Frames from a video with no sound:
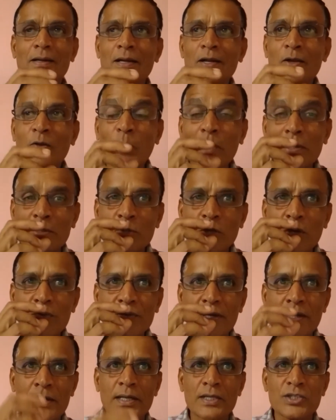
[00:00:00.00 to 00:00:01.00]
But you have
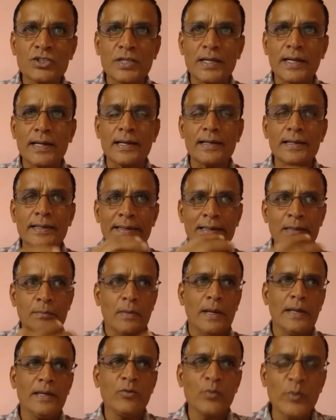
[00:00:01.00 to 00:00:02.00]
to understand, in
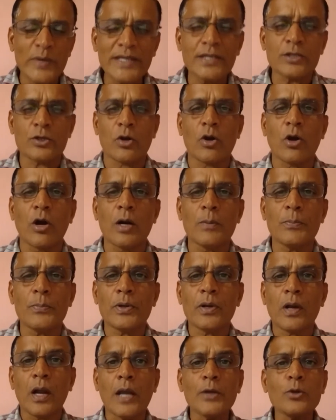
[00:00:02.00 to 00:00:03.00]
my wheat crop,
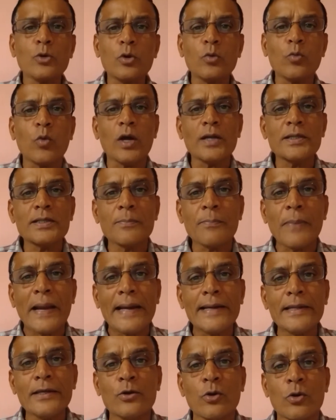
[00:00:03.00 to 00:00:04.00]
I don't want a
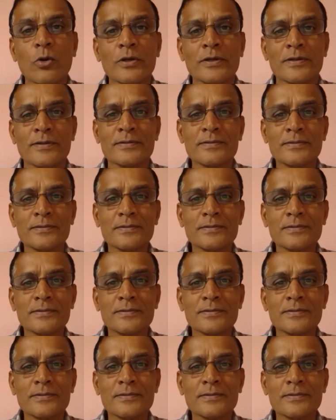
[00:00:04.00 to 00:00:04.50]
paddy growing.